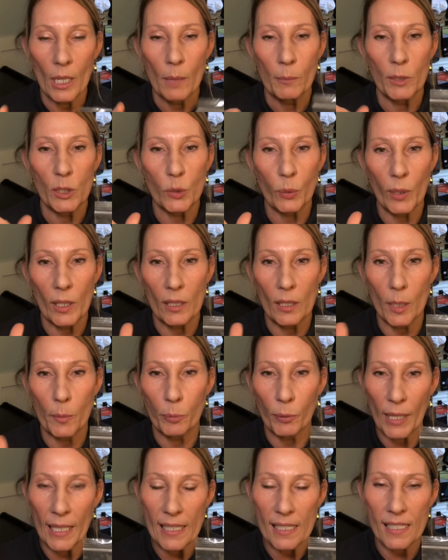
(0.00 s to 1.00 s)
between the
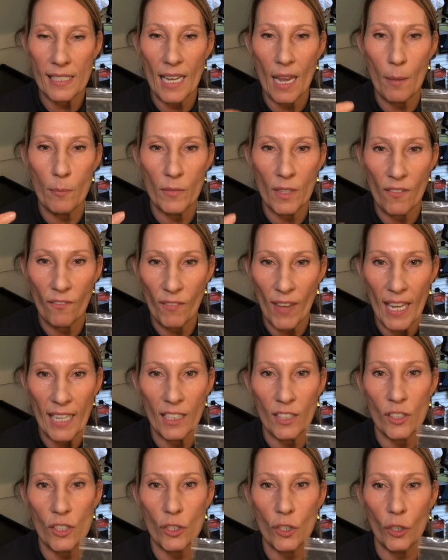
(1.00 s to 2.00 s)
brainstem, the
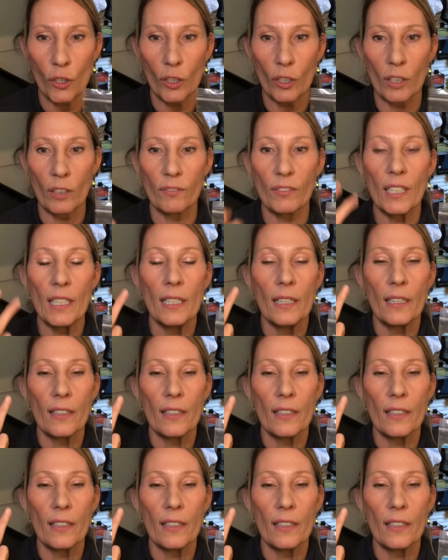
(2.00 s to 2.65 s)
vagus nerve,